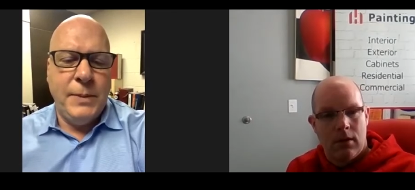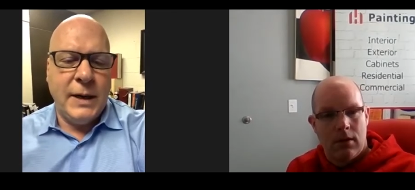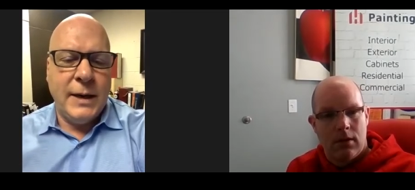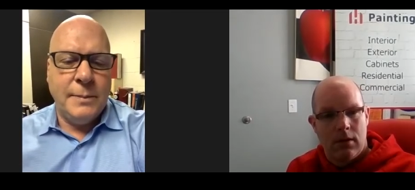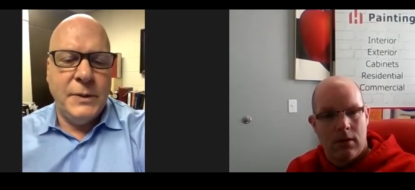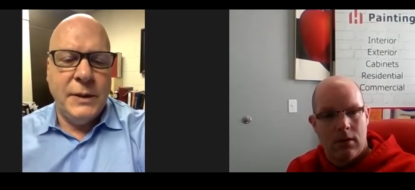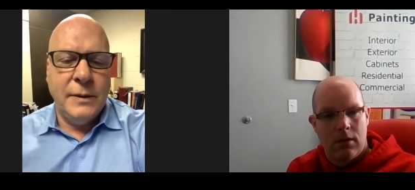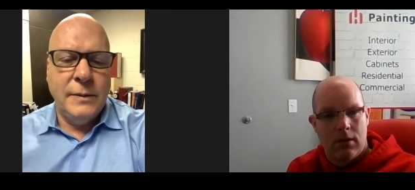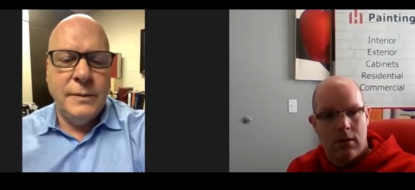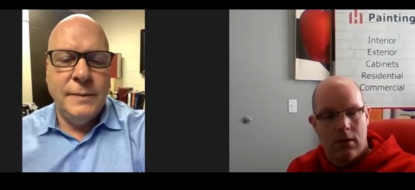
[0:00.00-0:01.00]
Speaker 1: pickup too.
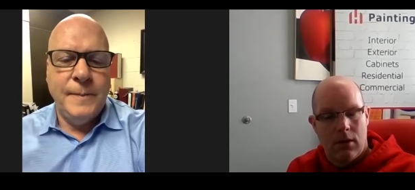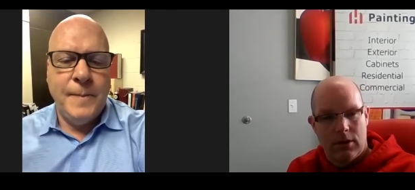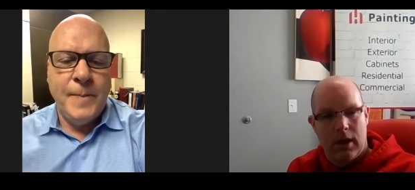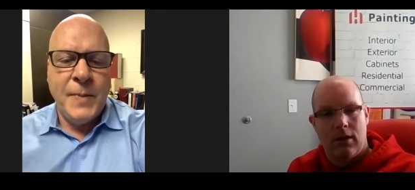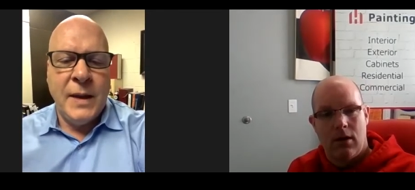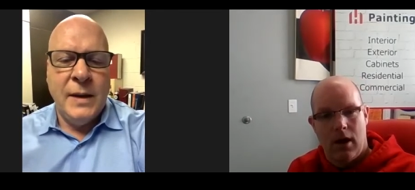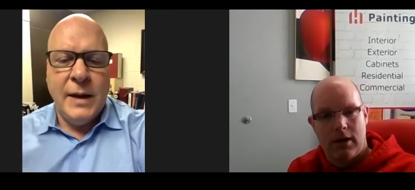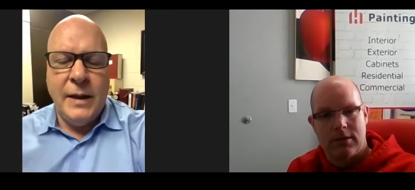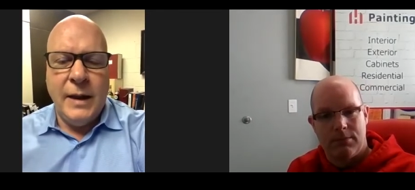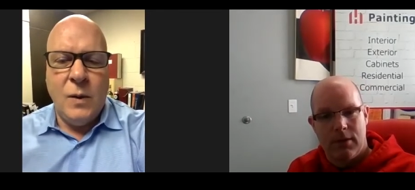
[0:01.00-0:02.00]
Okay. Awesome.
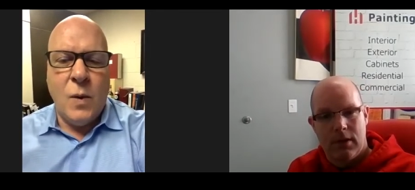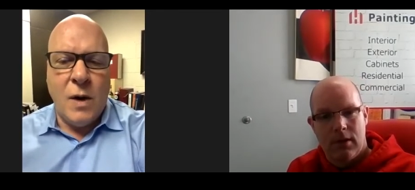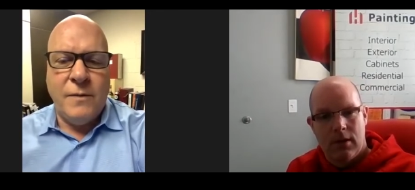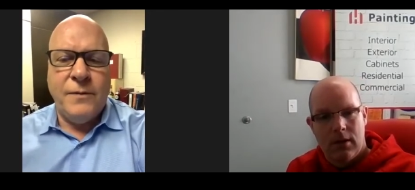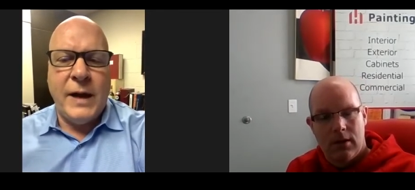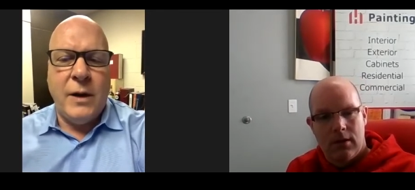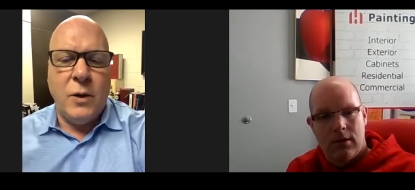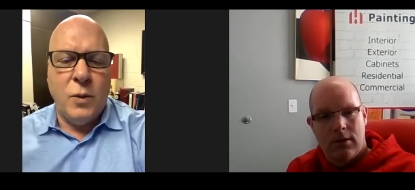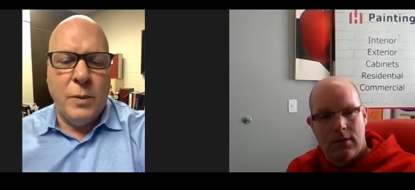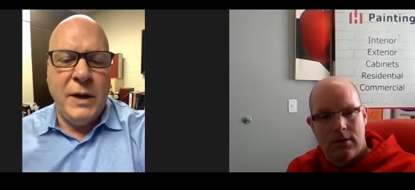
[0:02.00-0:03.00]
And then Wallflower
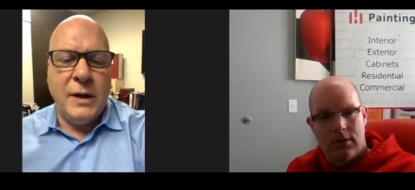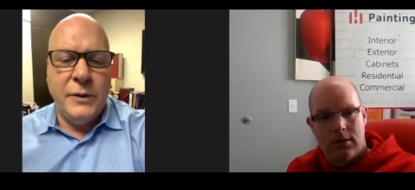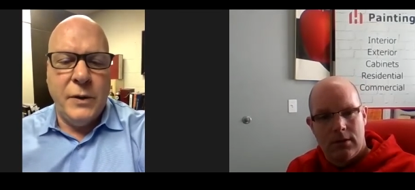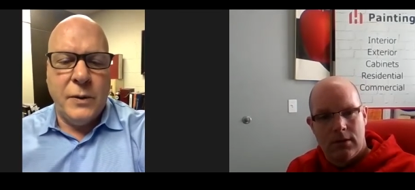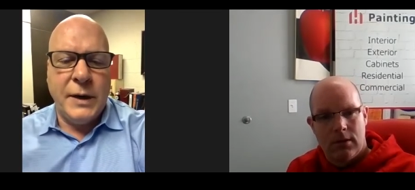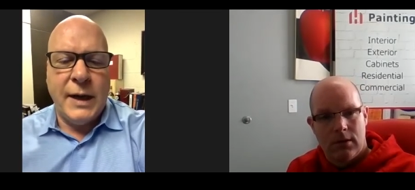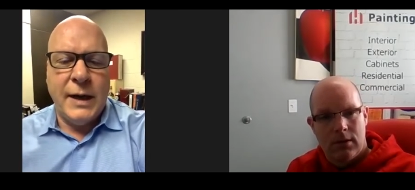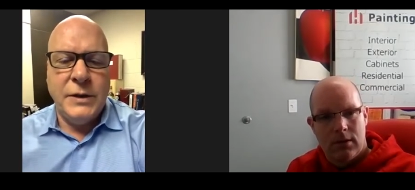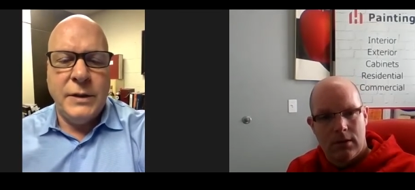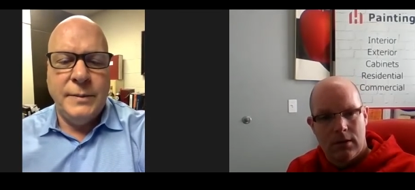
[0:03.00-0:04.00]
will be on DoorDash.
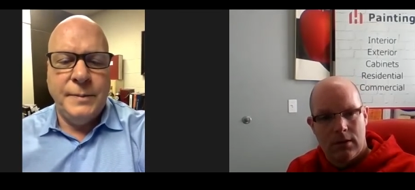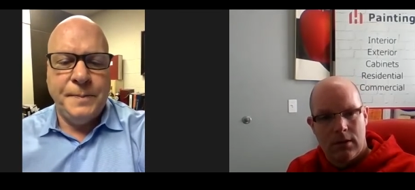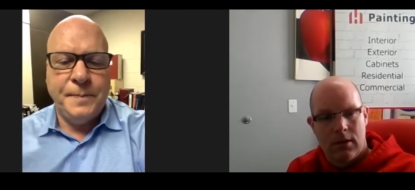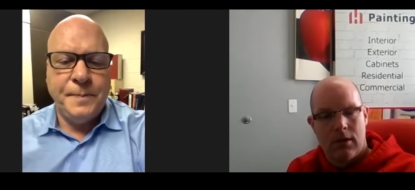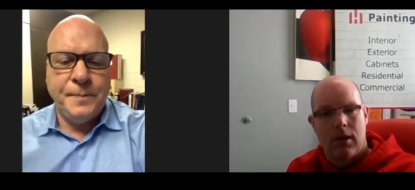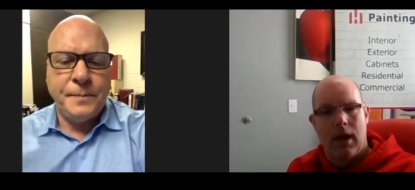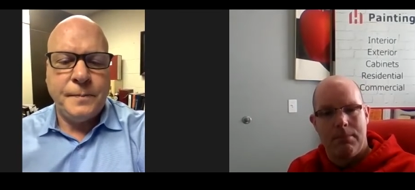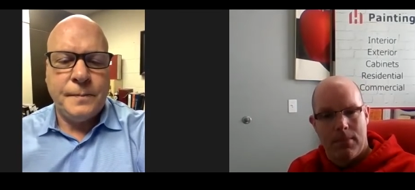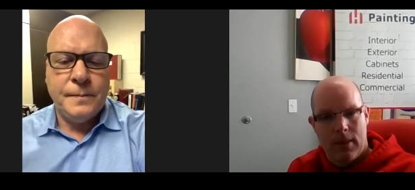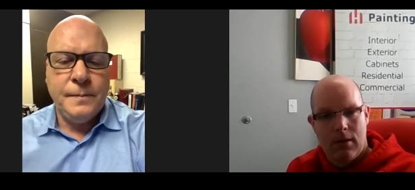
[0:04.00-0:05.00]
Speaker 2: Okay.
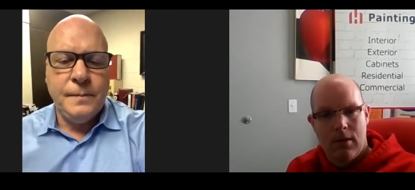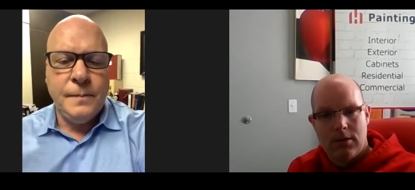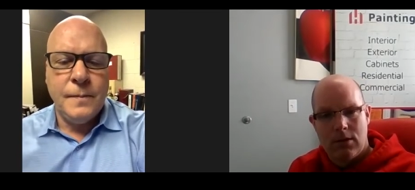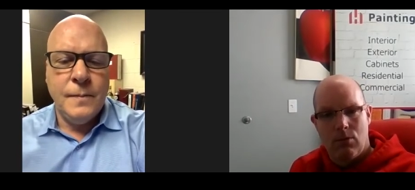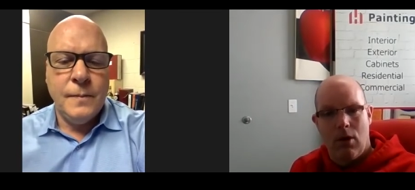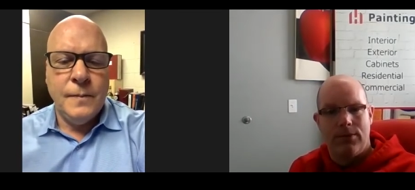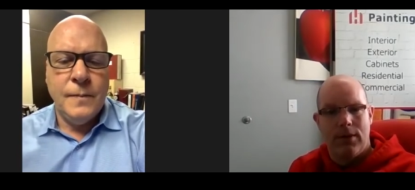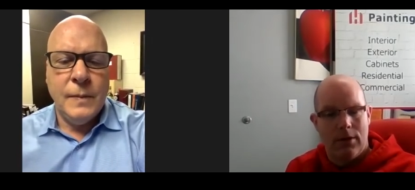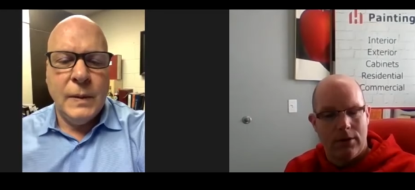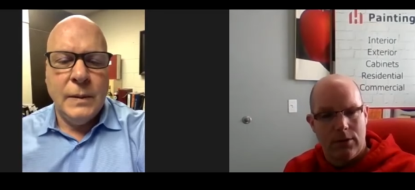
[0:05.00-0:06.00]
So
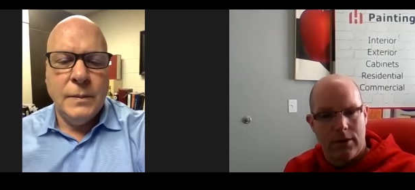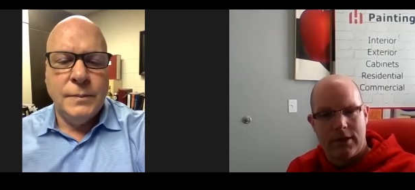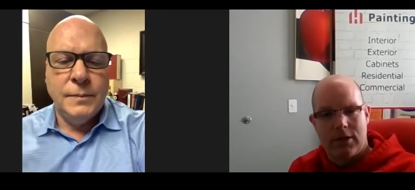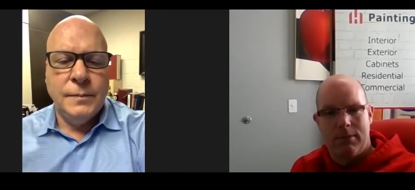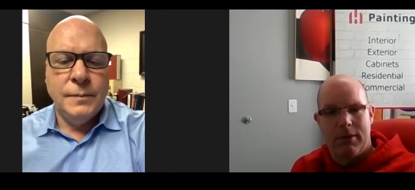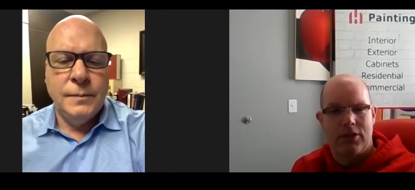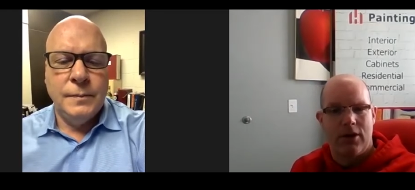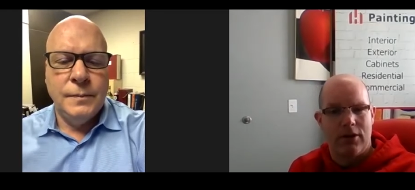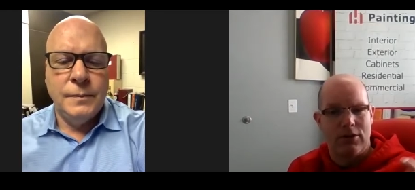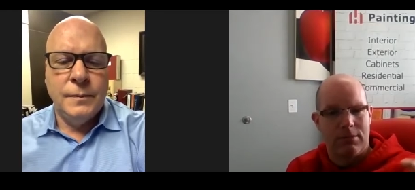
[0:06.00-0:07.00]
Wallflower on DoorDash. I'll make
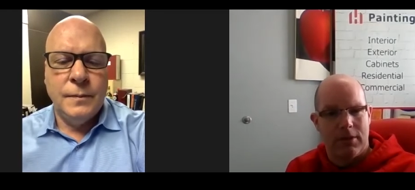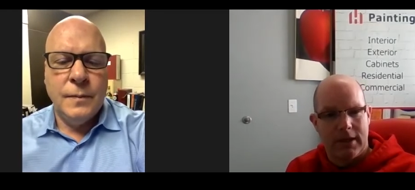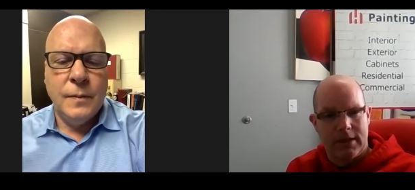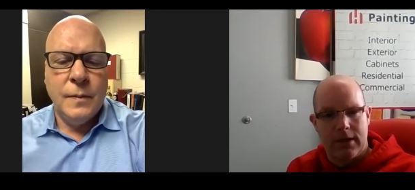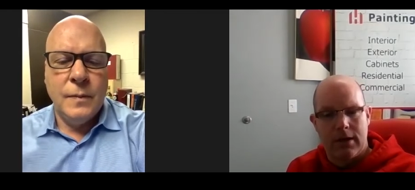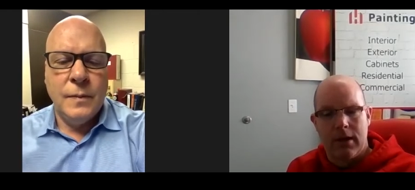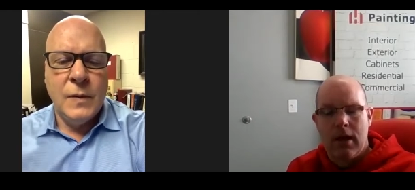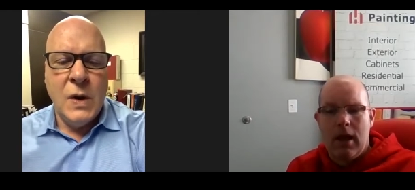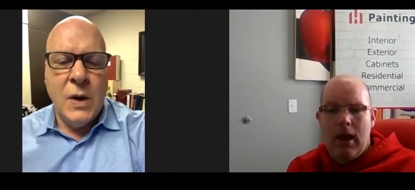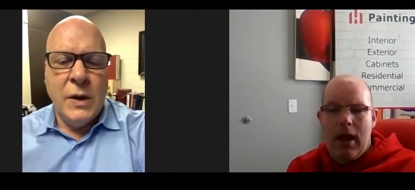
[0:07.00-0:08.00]
sure I do some links there.
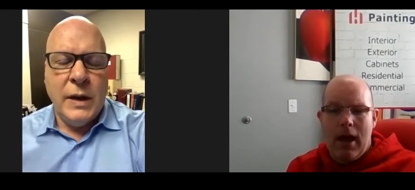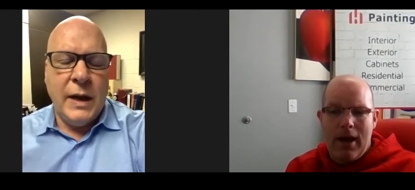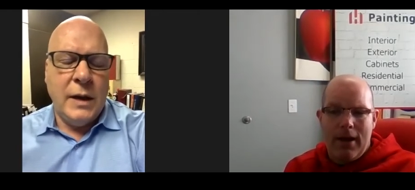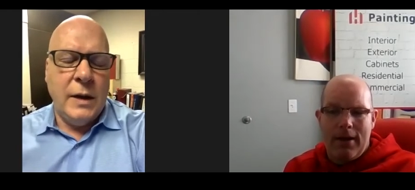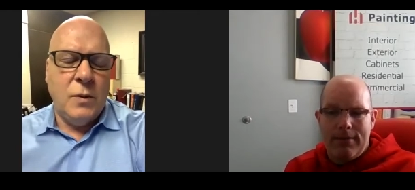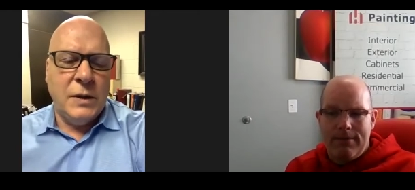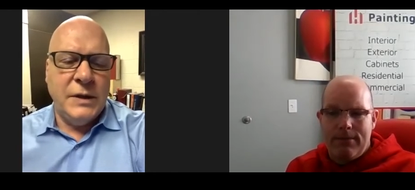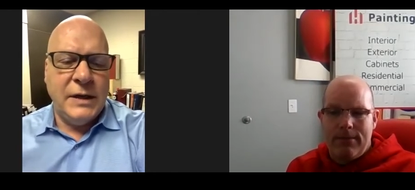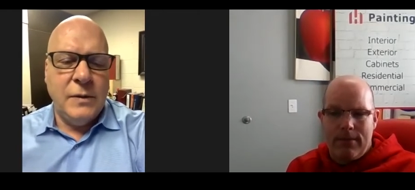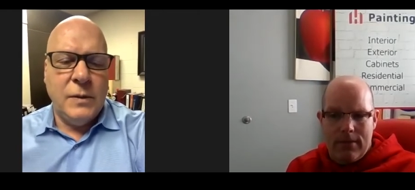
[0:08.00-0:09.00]
Speaker 1: Yeah, uh,
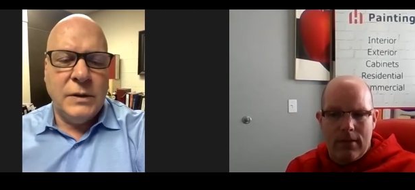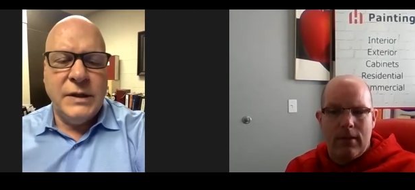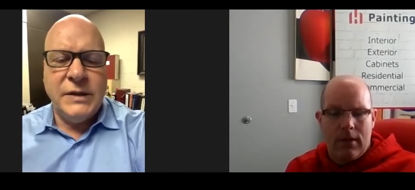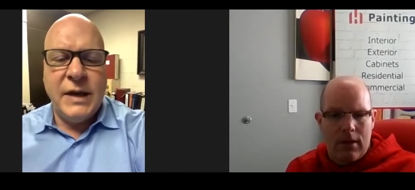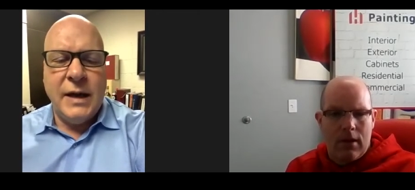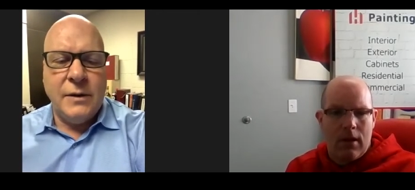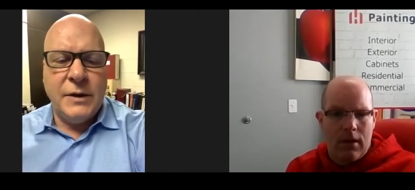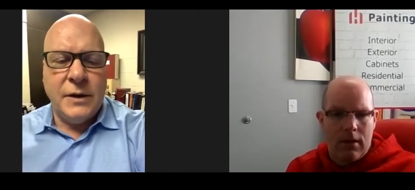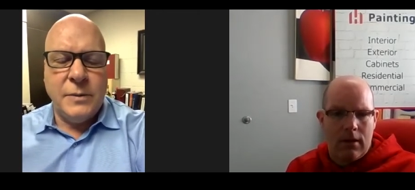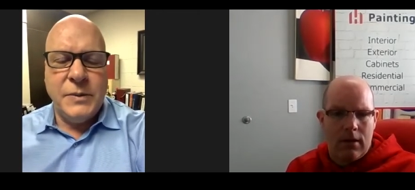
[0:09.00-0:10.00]
we'll we'll discount
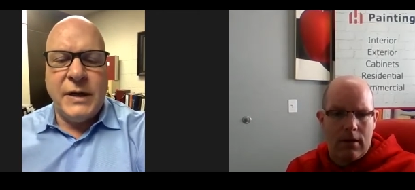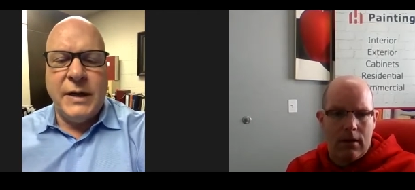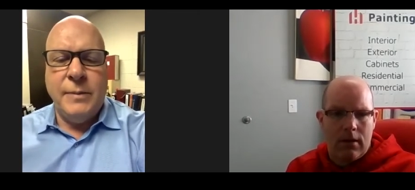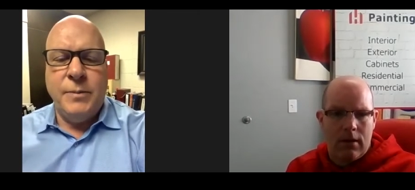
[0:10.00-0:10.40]
curbside